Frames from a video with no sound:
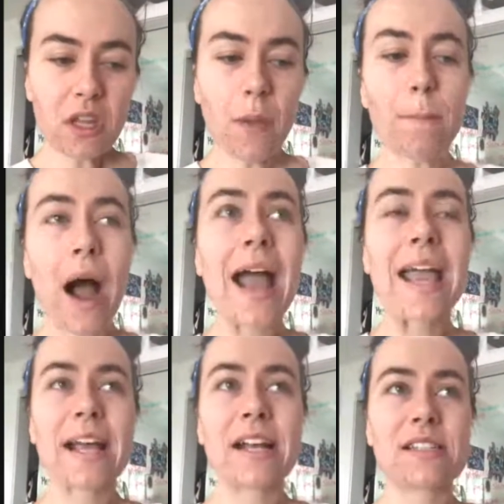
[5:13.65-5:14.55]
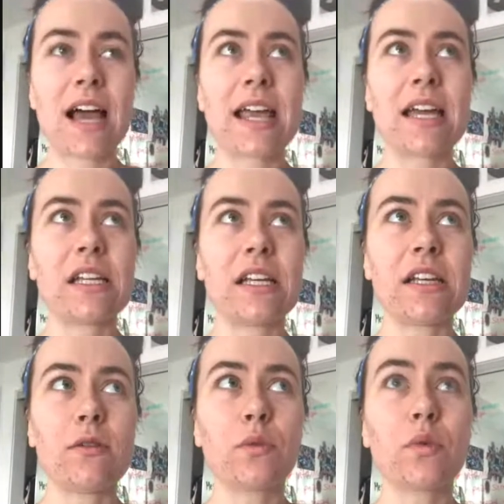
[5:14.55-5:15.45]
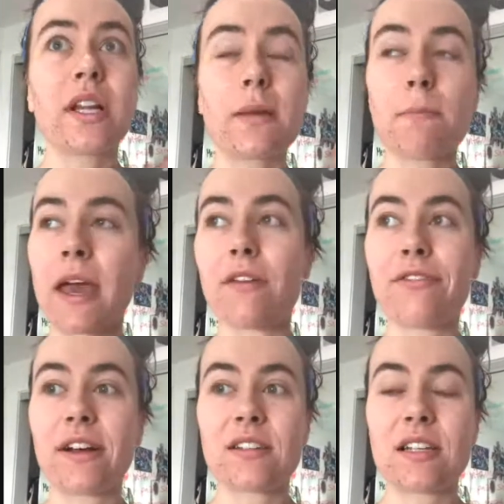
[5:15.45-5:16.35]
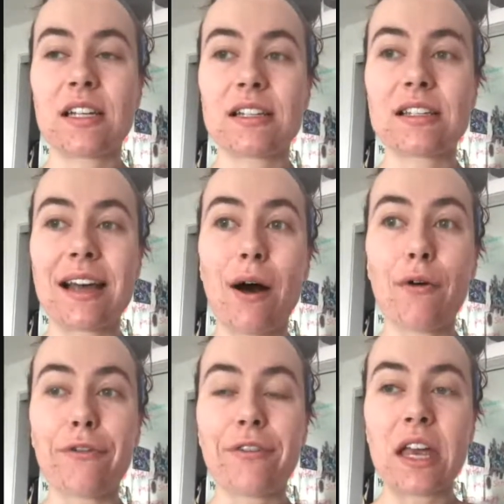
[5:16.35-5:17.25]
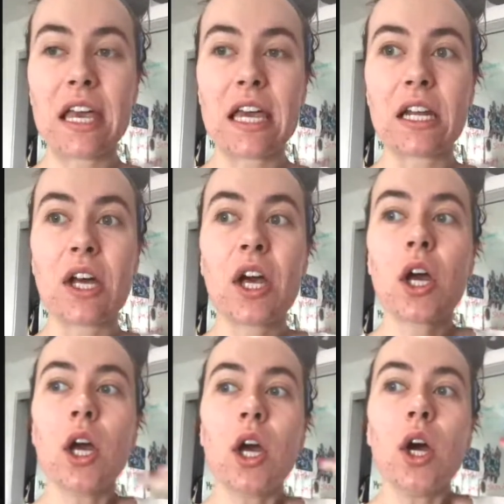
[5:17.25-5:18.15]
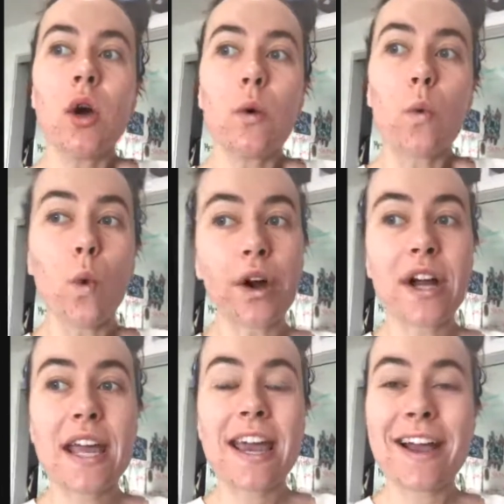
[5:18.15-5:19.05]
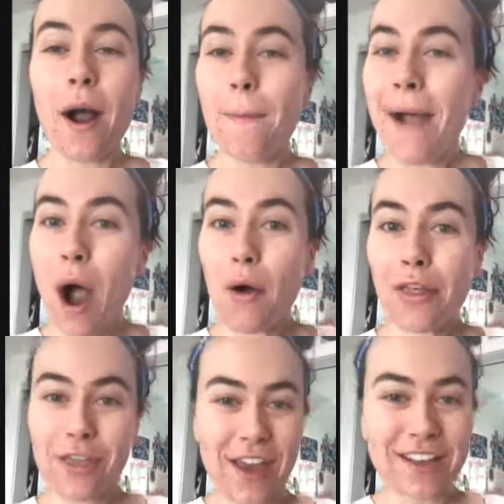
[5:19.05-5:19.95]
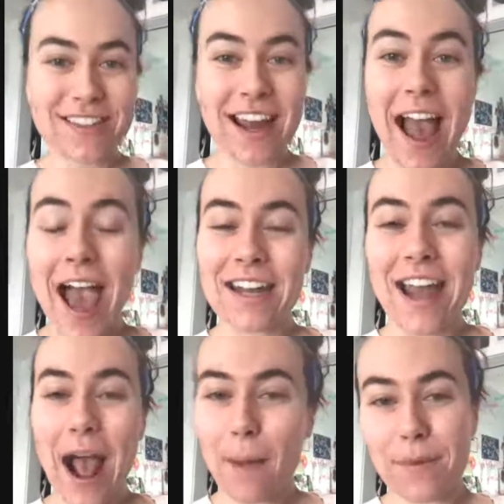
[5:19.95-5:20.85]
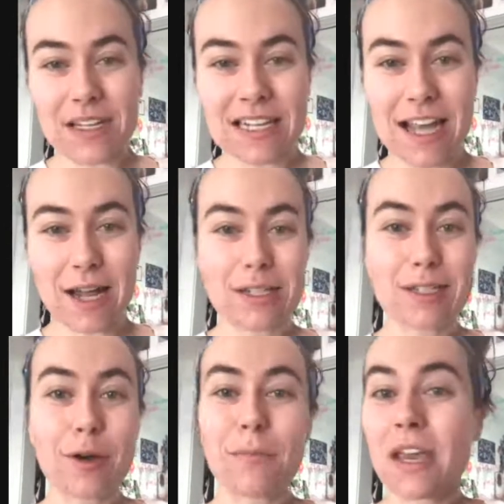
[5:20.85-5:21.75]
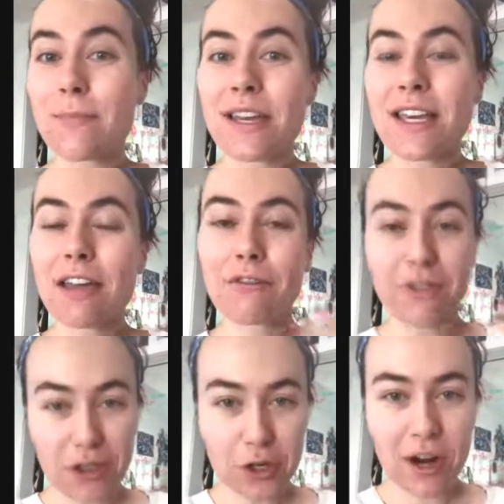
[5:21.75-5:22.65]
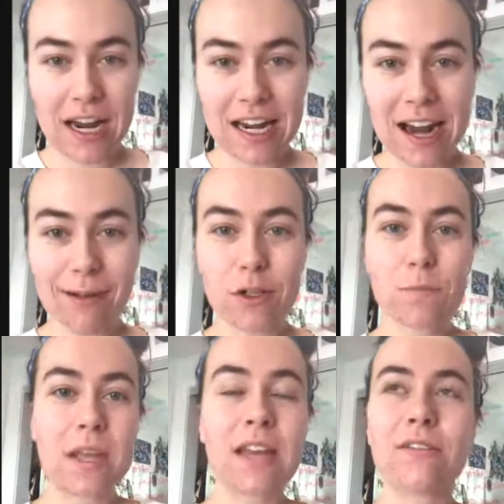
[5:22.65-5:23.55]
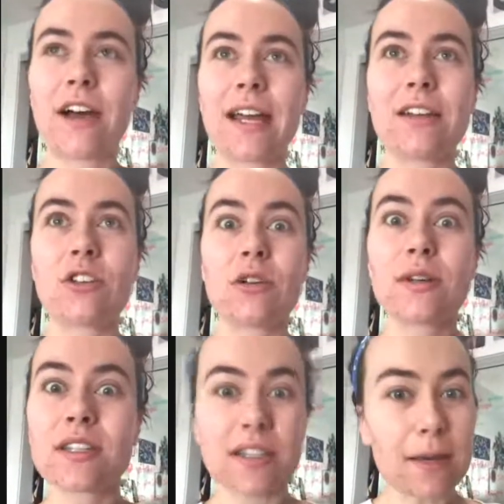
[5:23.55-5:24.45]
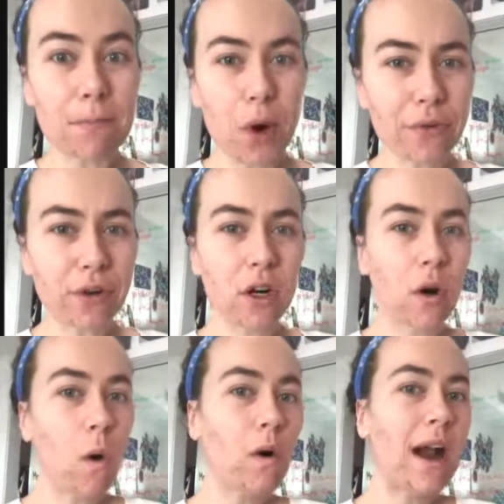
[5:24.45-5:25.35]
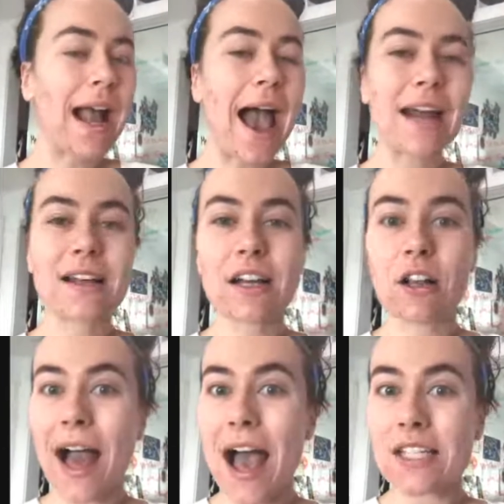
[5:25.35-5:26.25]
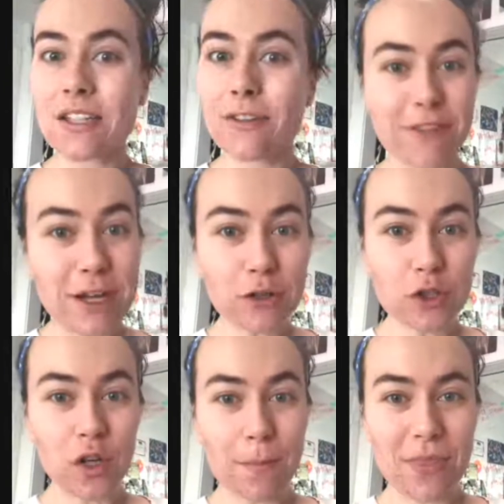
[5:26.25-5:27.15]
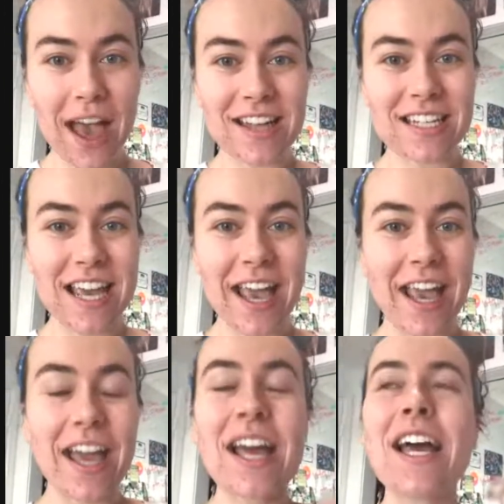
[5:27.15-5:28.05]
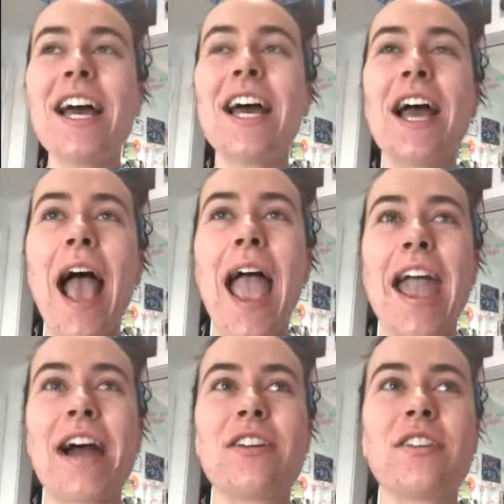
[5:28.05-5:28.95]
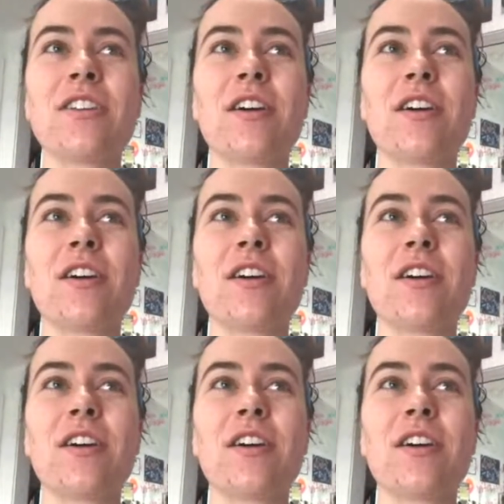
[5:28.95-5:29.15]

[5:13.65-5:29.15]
my anxiety really manifested itself in worrying about things that hadn't happened yet. So maybe in 5th grade, I was being invited to a sleepover, or I had a class field trip that day. And